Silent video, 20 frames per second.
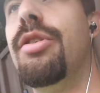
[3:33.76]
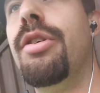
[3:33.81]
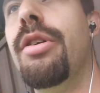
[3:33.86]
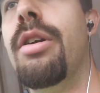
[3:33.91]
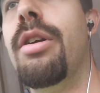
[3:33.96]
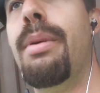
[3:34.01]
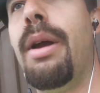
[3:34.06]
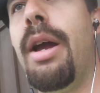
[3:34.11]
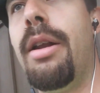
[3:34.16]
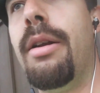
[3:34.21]

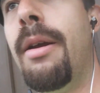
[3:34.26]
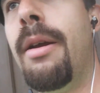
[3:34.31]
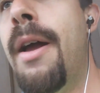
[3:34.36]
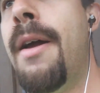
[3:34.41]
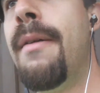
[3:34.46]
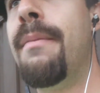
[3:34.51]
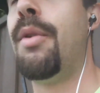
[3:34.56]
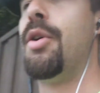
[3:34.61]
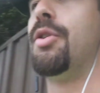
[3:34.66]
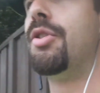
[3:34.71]
or bad.
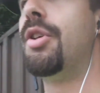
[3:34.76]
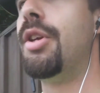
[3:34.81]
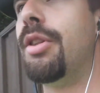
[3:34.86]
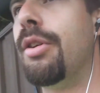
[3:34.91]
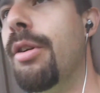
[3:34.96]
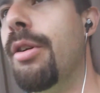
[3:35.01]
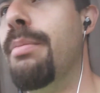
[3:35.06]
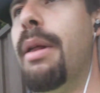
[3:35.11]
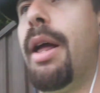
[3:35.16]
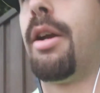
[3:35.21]
There's
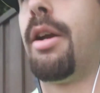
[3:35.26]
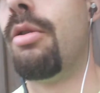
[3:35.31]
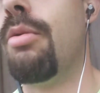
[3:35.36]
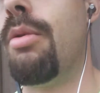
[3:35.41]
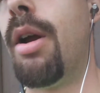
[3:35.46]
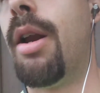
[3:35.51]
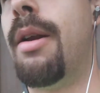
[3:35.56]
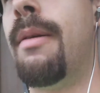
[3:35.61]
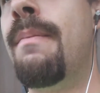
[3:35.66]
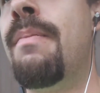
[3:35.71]
either black or
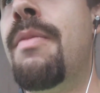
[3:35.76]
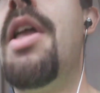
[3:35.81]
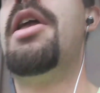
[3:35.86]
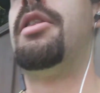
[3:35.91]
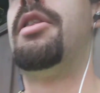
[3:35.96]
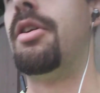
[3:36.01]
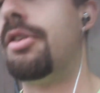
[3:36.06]
white. There's